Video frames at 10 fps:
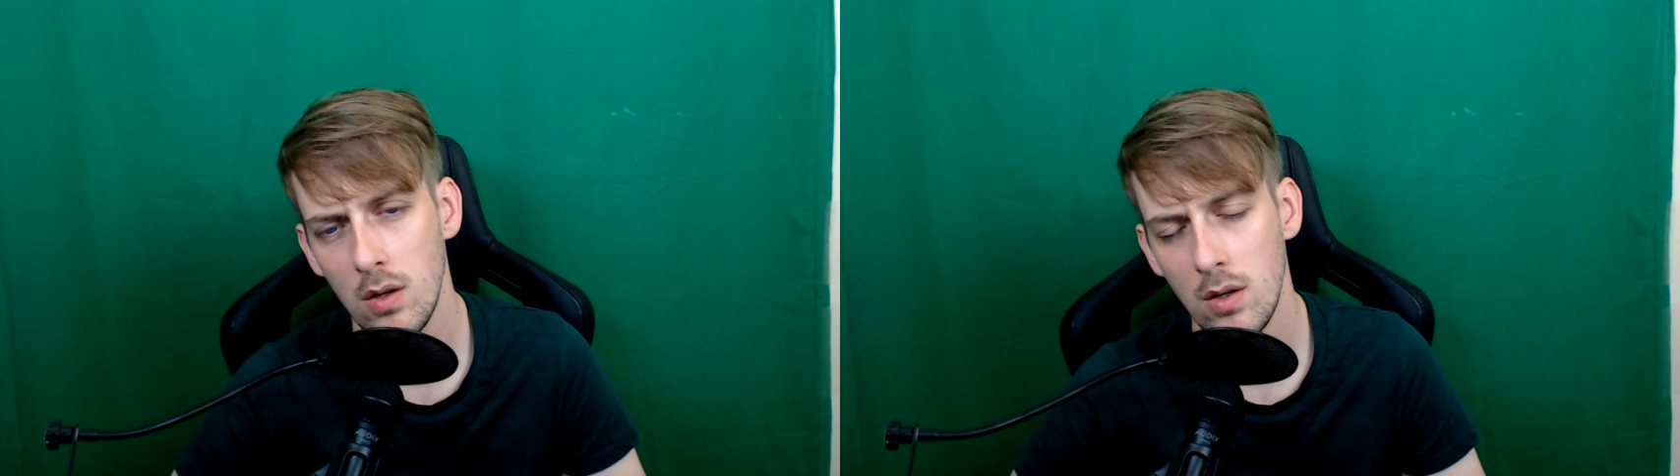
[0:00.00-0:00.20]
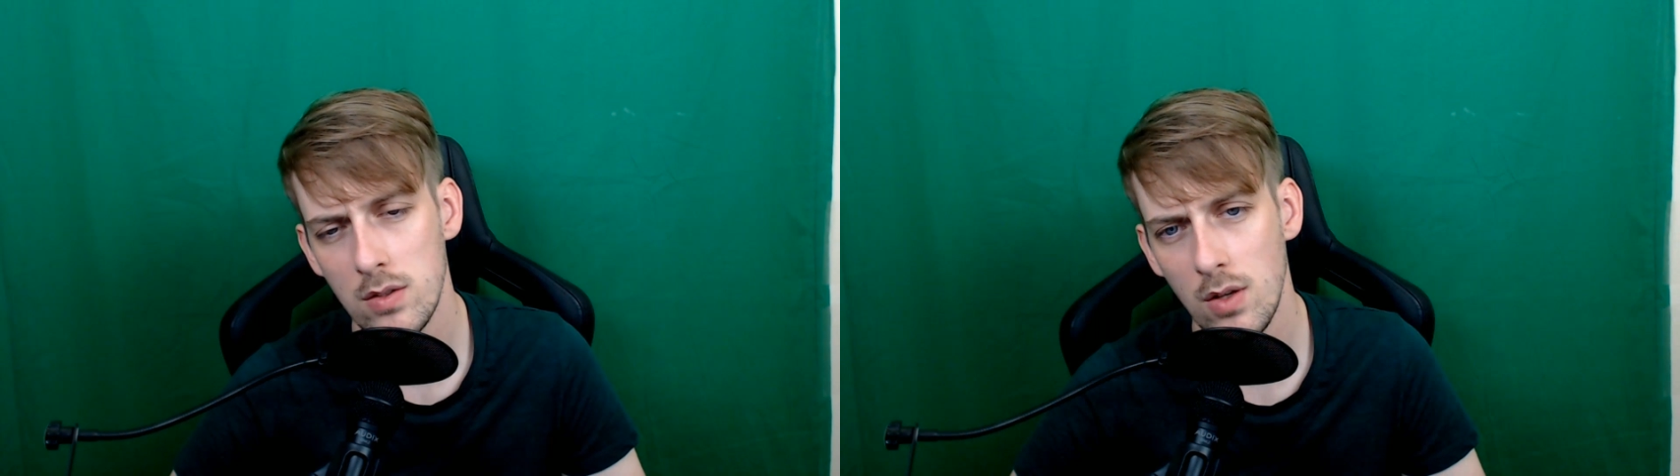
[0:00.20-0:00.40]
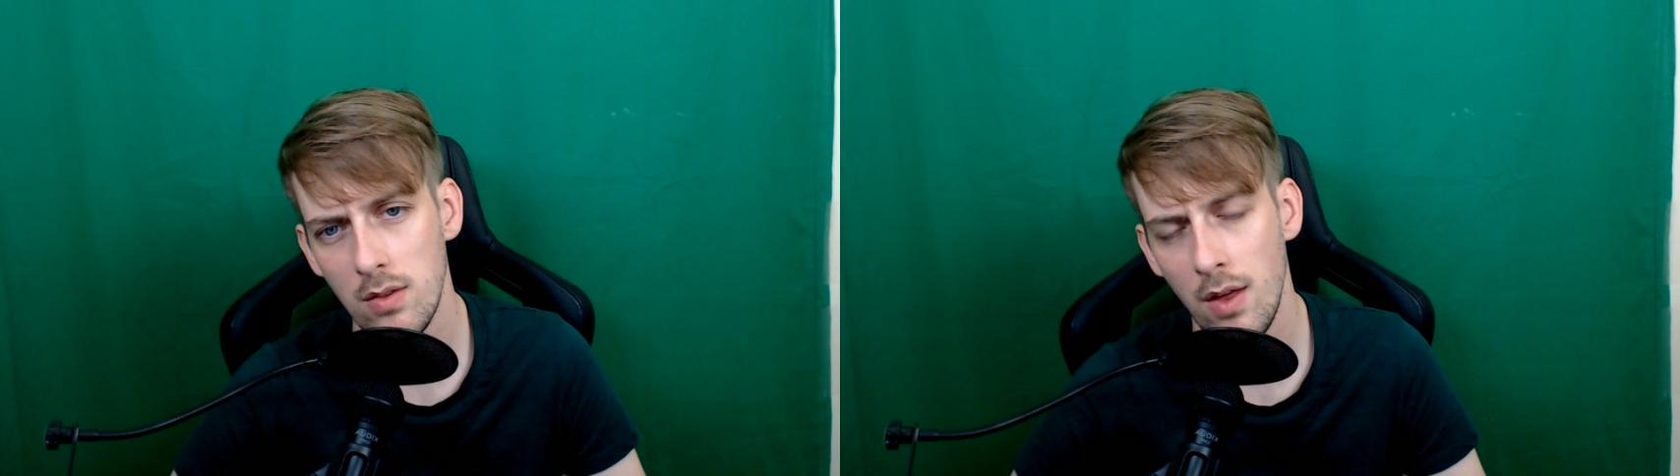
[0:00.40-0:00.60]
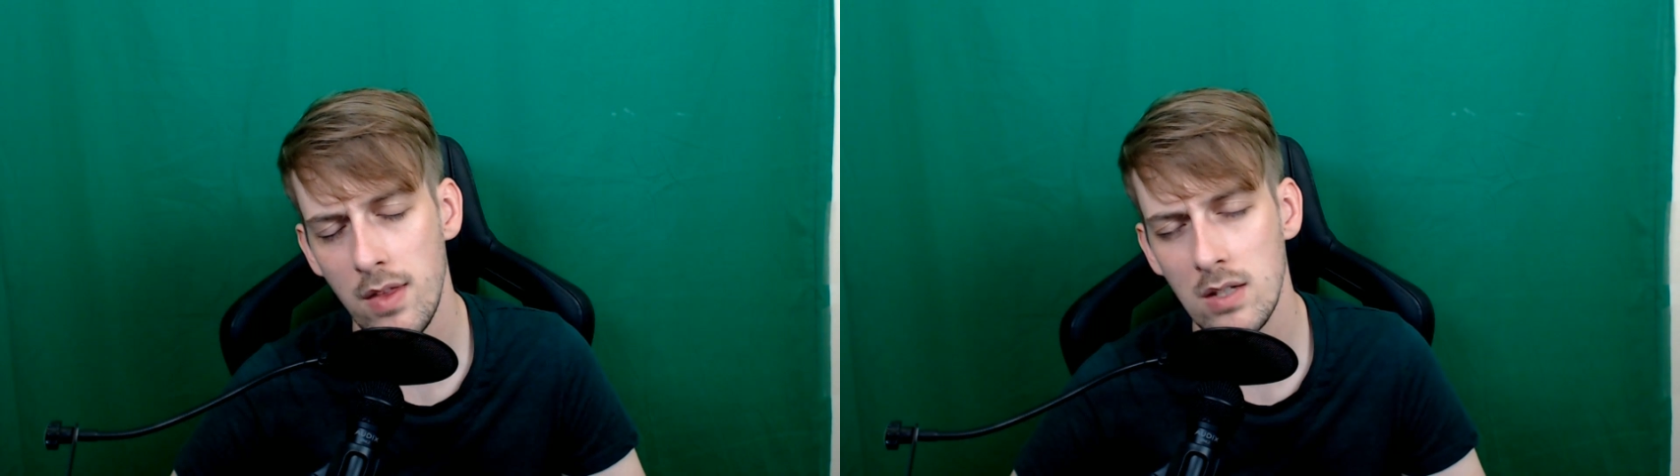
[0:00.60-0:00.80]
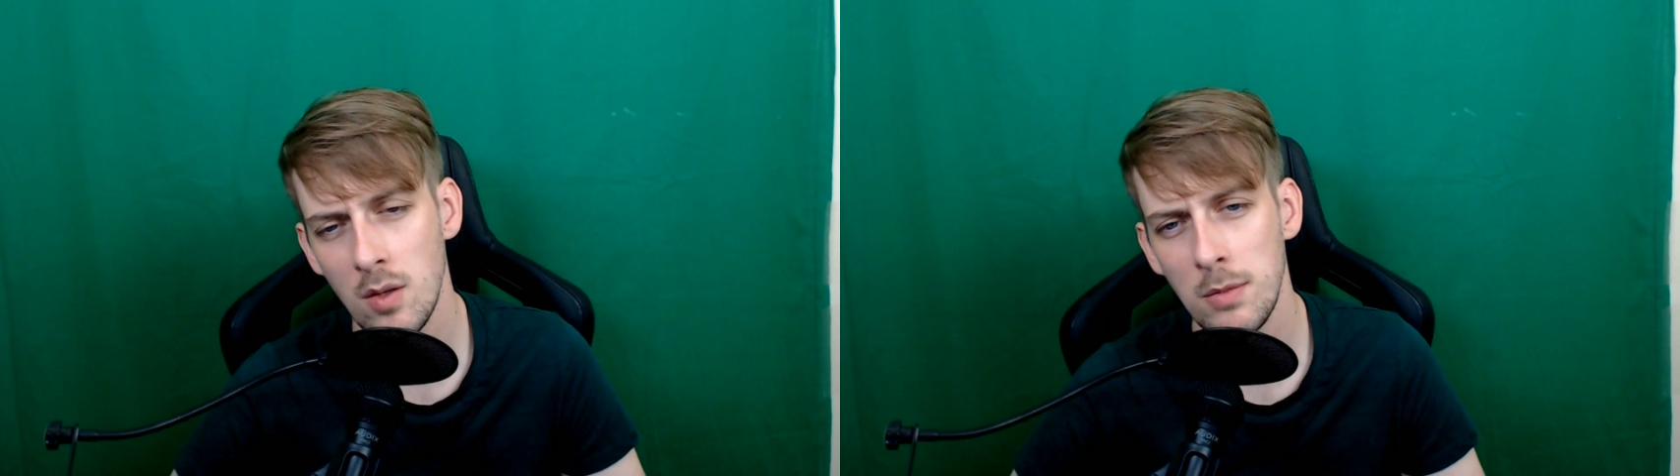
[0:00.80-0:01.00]
So I
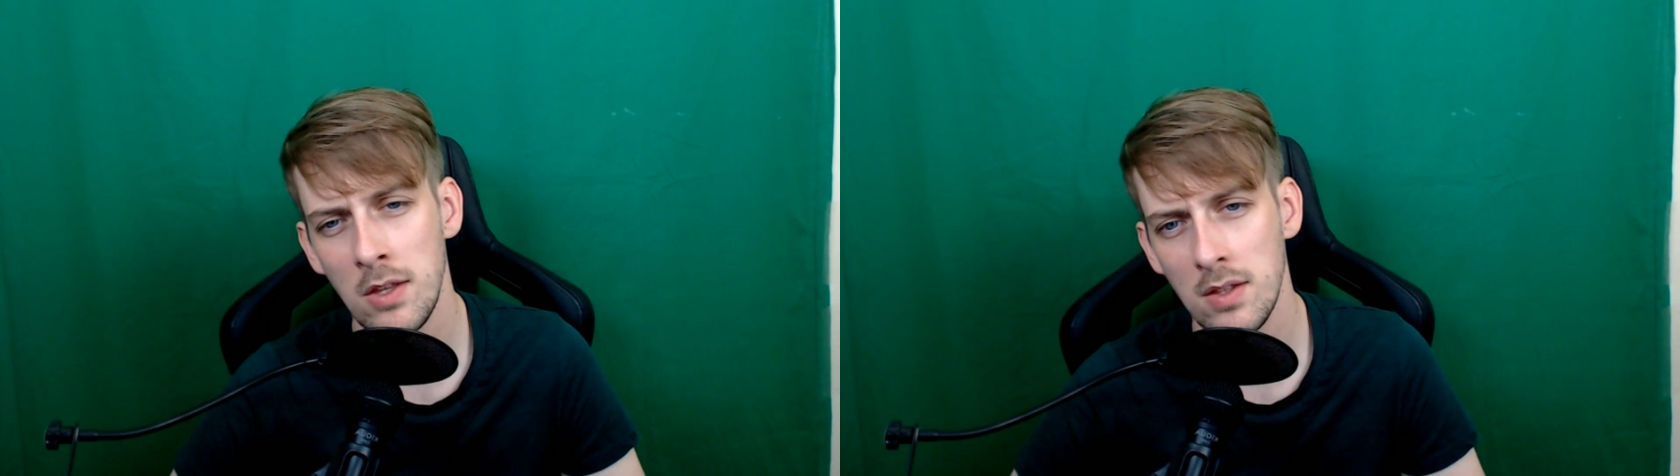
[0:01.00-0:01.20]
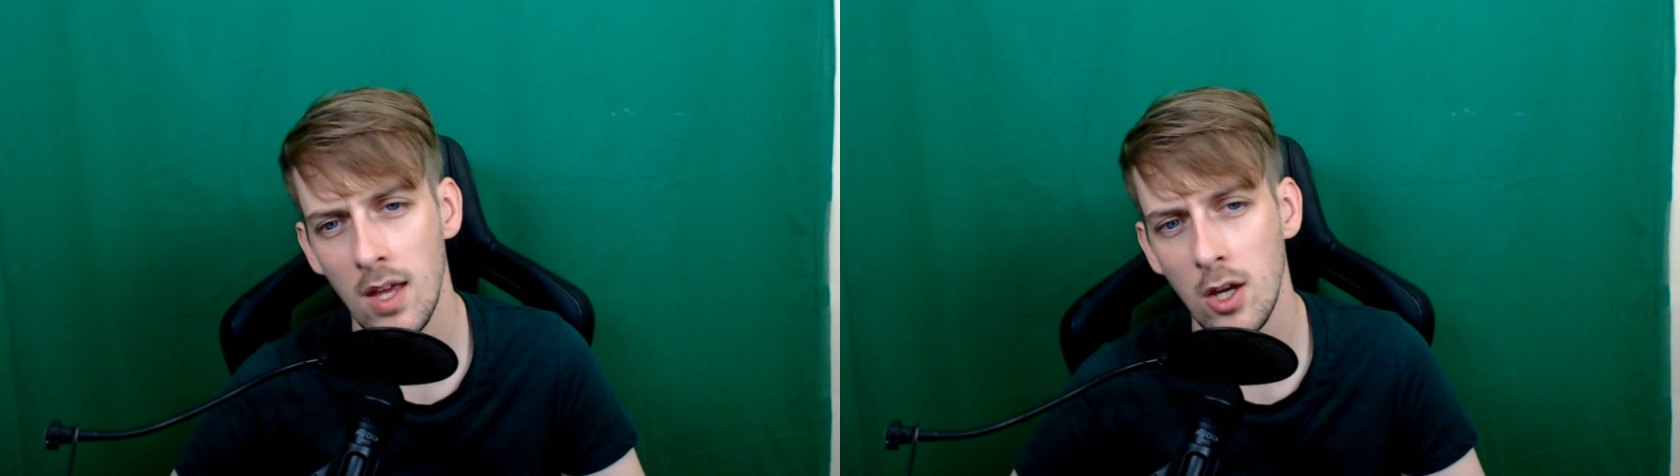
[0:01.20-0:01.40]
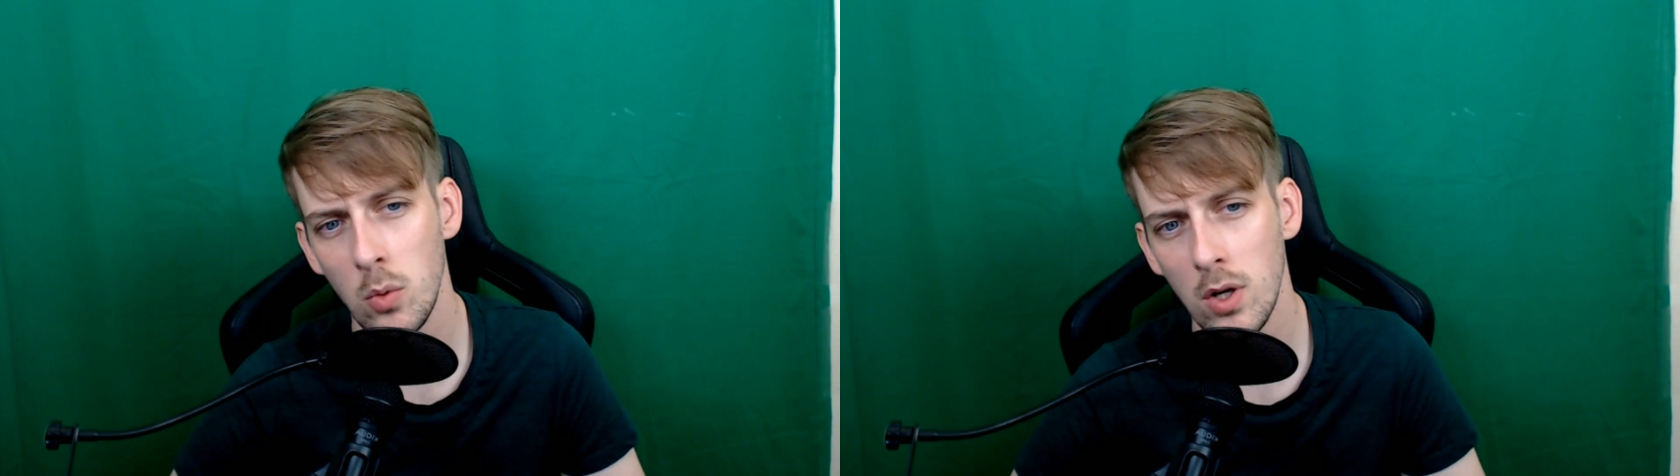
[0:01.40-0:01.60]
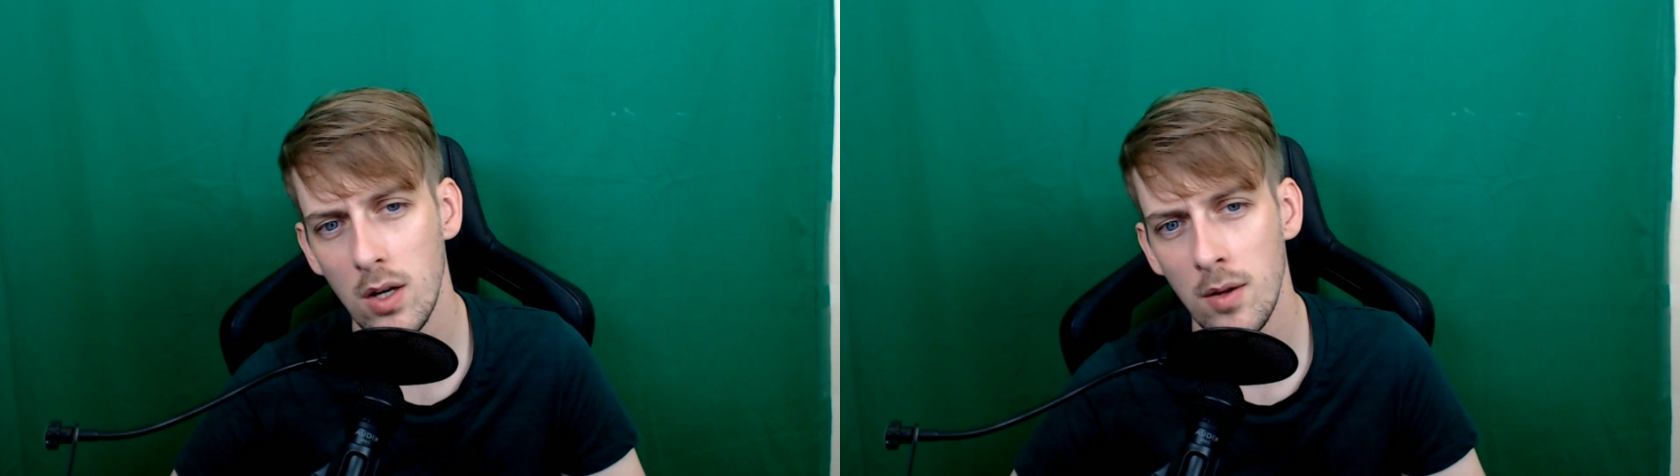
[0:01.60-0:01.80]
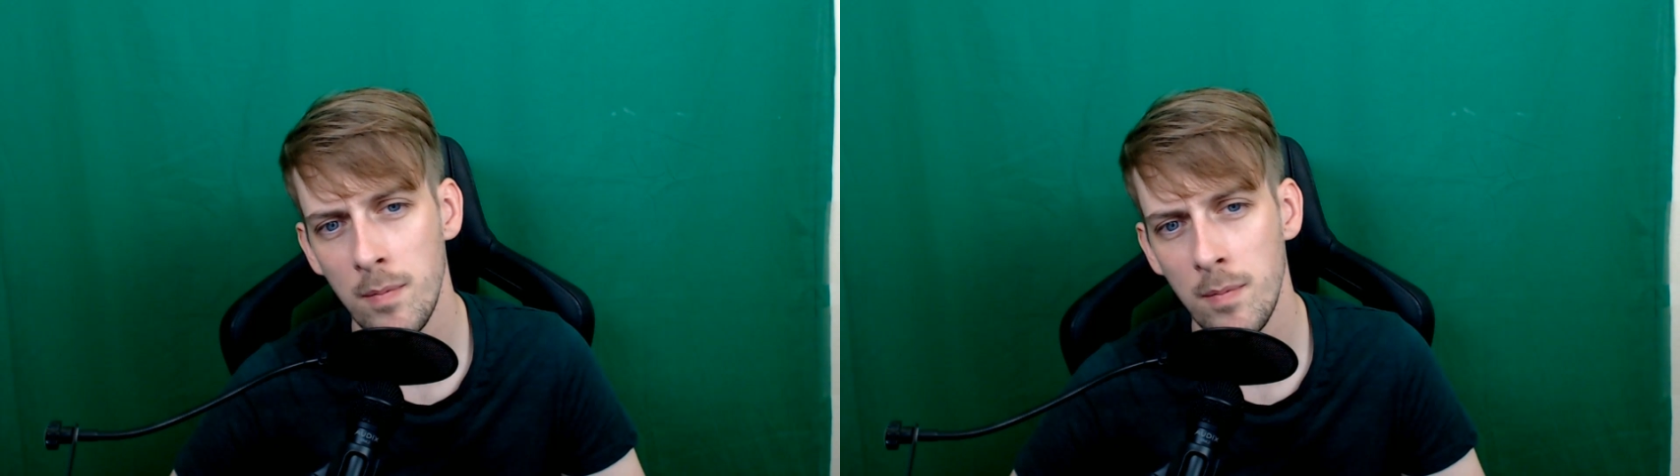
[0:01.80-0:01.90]
think something like that could work.